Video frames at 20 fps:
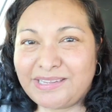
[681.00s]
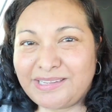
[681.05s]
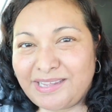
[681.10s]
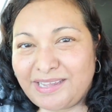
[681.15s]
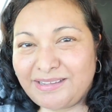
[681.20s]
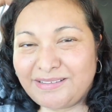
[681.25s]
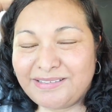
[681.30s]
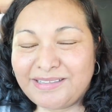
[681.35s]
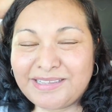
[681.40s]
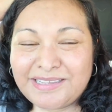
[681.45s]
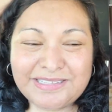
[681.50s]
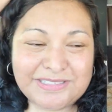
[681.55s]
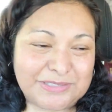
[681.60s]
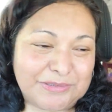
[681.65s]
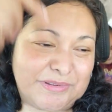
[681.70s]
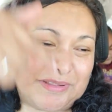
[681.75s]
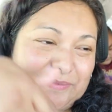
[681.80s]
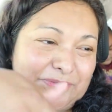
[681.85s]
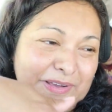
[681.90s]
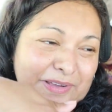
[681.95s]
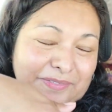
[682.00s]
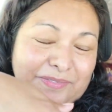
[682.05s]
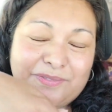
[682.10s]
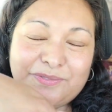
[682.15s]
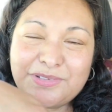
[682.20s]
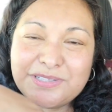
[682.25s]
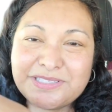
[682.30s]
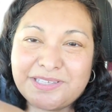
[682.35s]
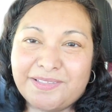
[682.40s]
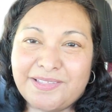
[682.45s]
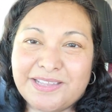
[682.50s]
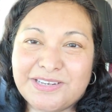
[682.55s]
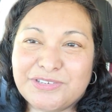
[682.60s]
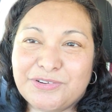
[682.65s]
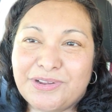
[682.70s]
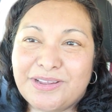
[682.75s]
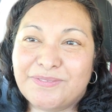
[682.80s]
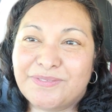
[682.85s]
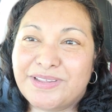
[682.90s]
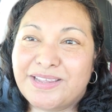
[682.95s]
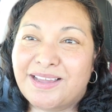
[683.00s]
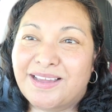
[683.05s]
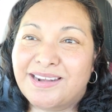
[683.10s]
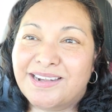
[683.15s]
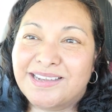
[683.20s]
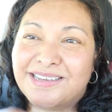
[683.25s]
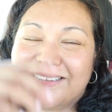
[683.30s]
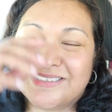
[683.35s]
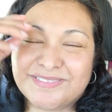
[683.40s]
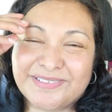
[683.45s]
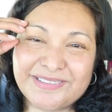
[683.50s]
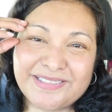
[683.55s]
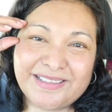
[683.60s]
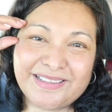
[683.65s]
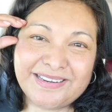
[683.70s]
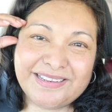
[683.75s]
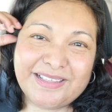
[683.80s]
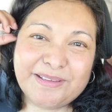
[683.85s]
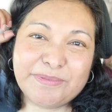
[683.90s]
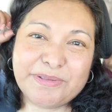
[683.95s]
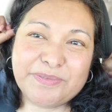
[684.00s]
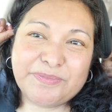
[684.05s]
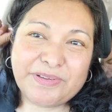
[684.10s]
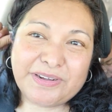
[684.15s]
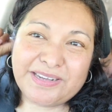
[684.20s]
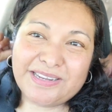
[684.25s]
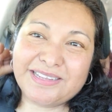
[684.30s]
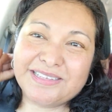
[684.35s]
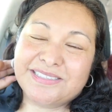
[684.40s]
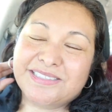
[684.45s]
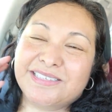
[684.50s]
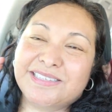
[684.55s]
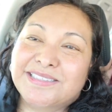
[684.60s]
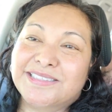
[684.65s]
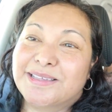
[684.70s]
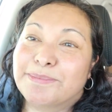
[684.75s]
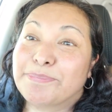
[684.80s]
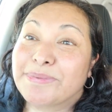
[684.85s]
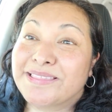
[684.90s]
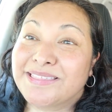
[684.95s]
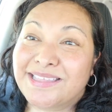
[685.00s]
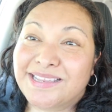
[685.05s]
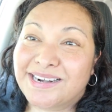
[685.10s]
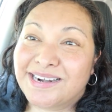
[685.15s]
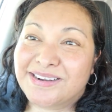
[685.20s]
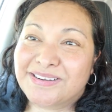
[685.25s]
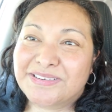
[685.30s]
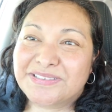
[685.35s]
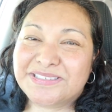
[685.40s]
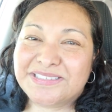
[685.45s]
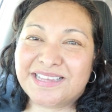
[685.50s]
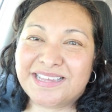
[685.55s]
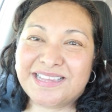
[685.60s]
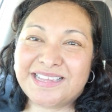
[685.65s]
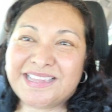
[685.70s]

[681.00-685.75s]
yeah, so we saw that toy and we got it because we thought that'd be funny because he is a Pantera Rosa.